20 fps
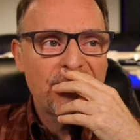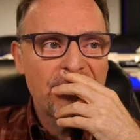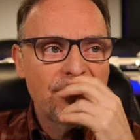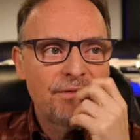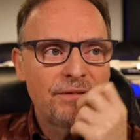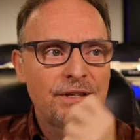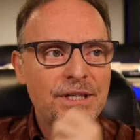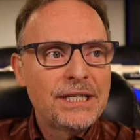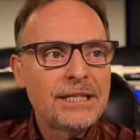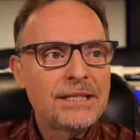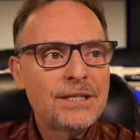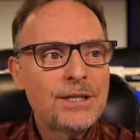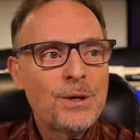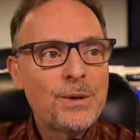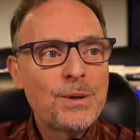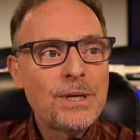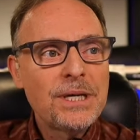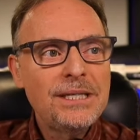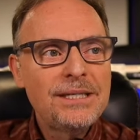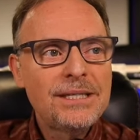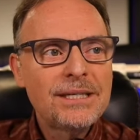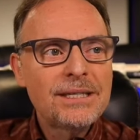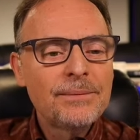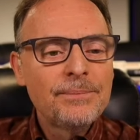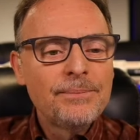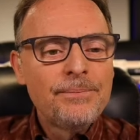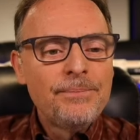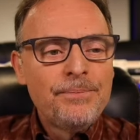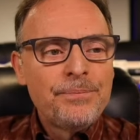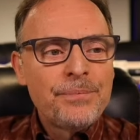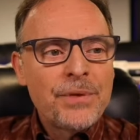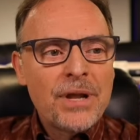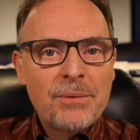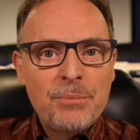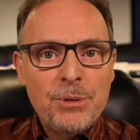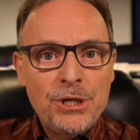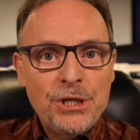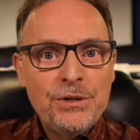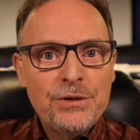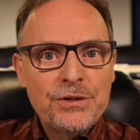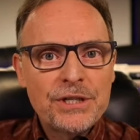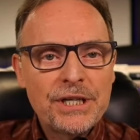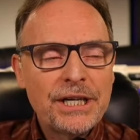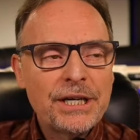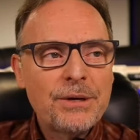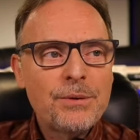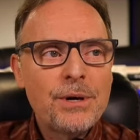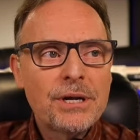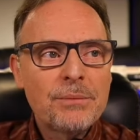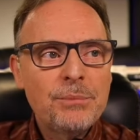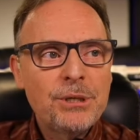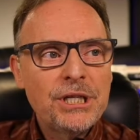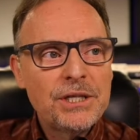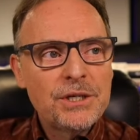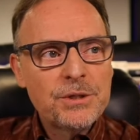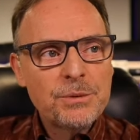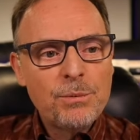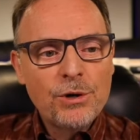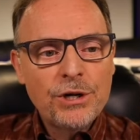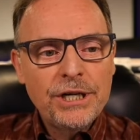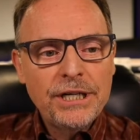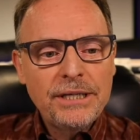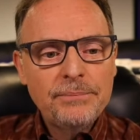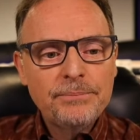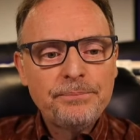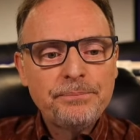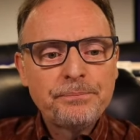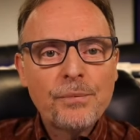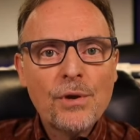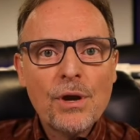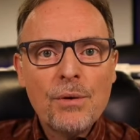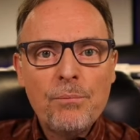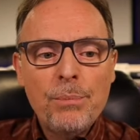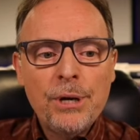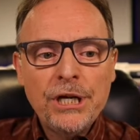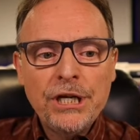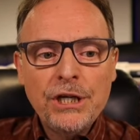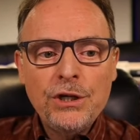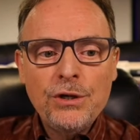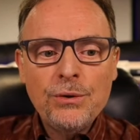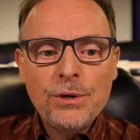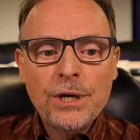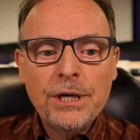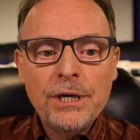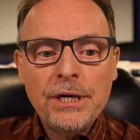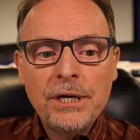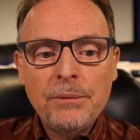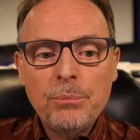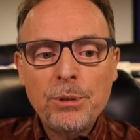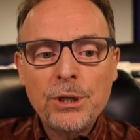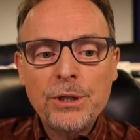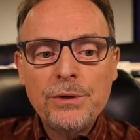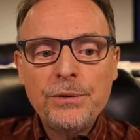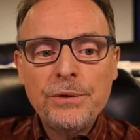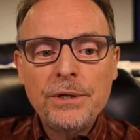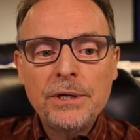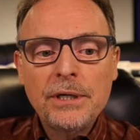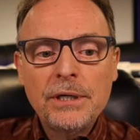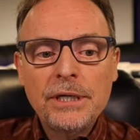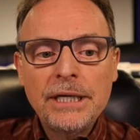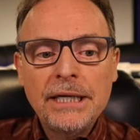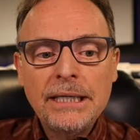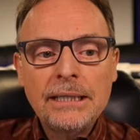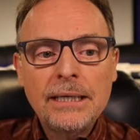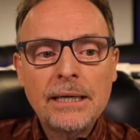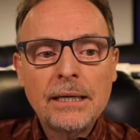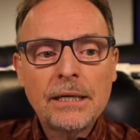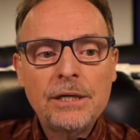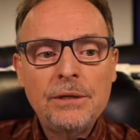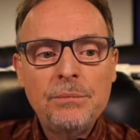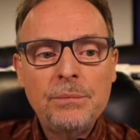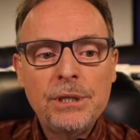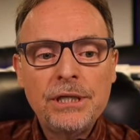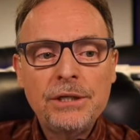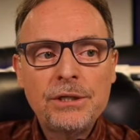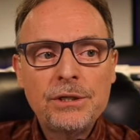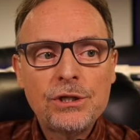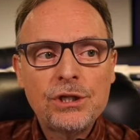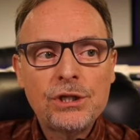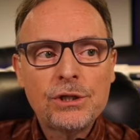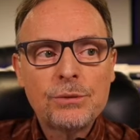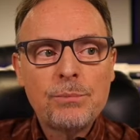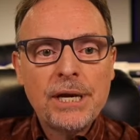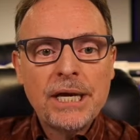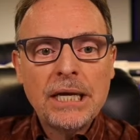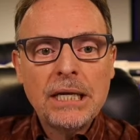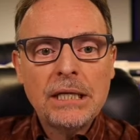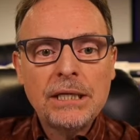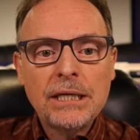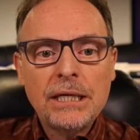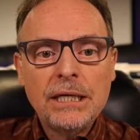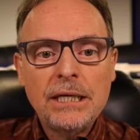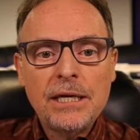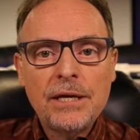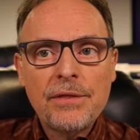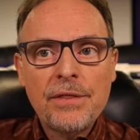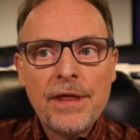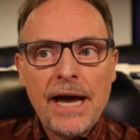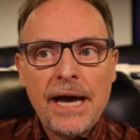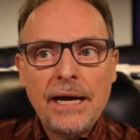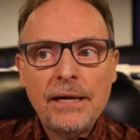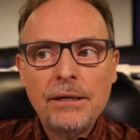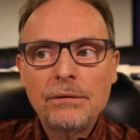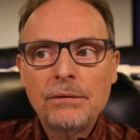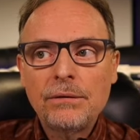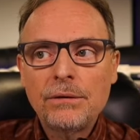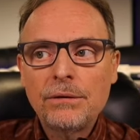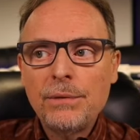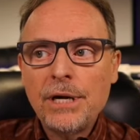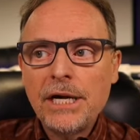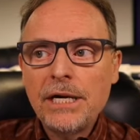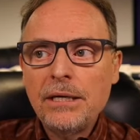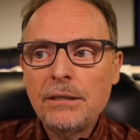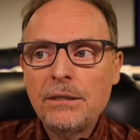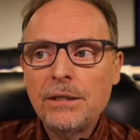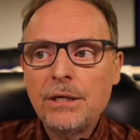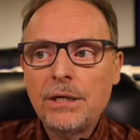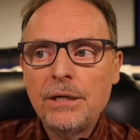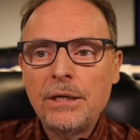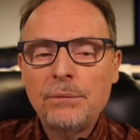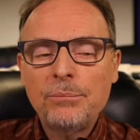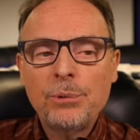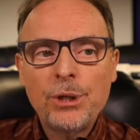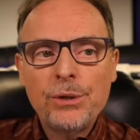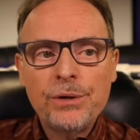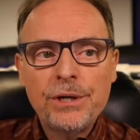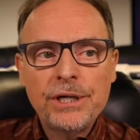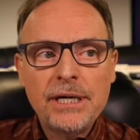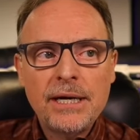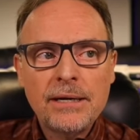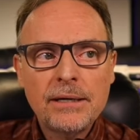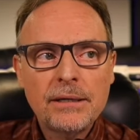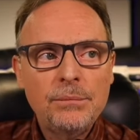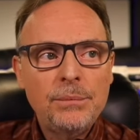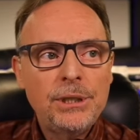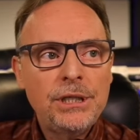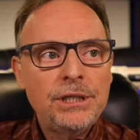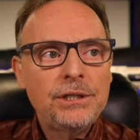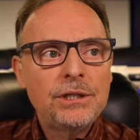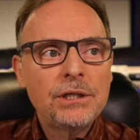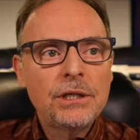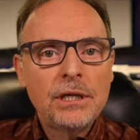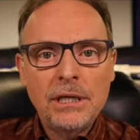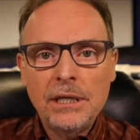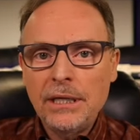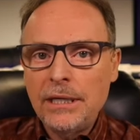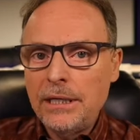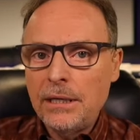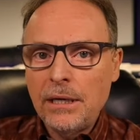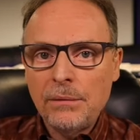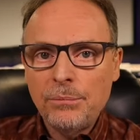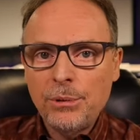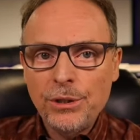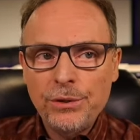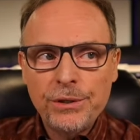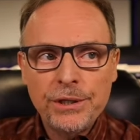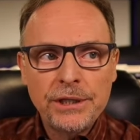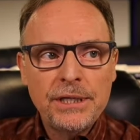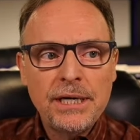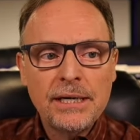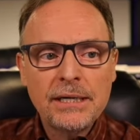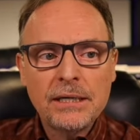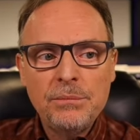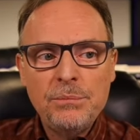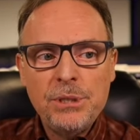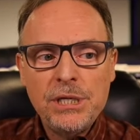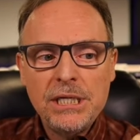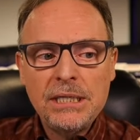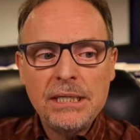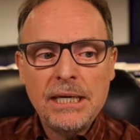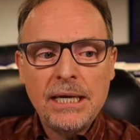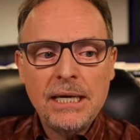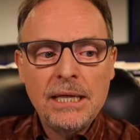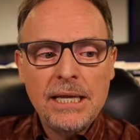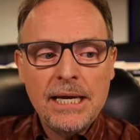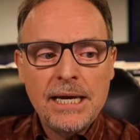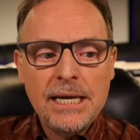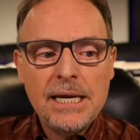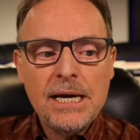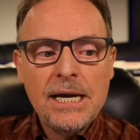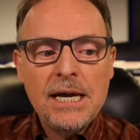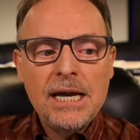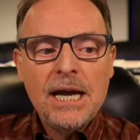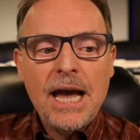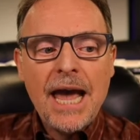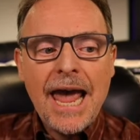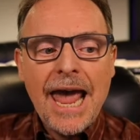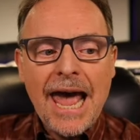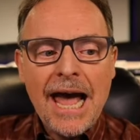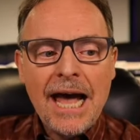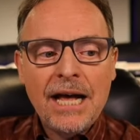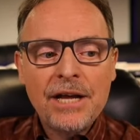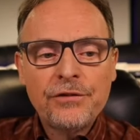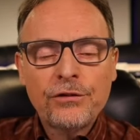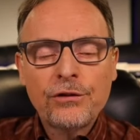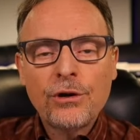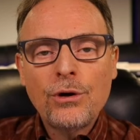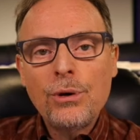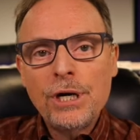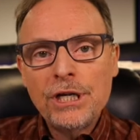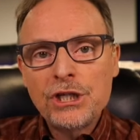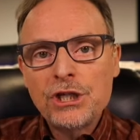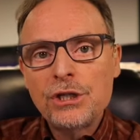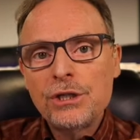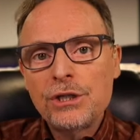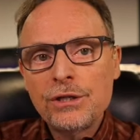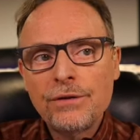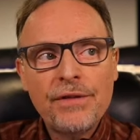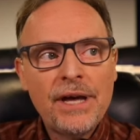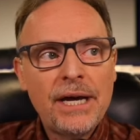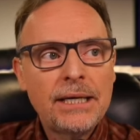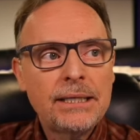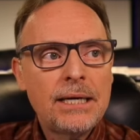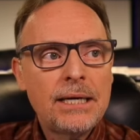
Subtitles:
of tokens. I've been using it quite a bit this morning, but you can upload a document just by clicking on that, right? You can upload a document and then upload a document and then ask questions of that